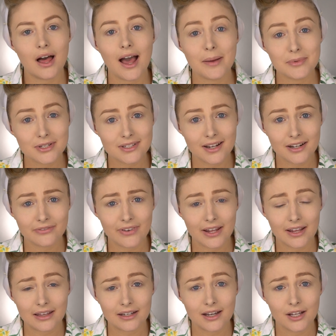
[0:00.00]
I'm just not a fan
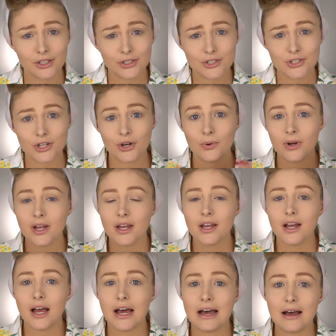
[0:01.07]
of the color, so
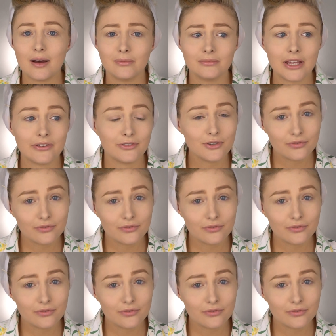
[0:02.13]
if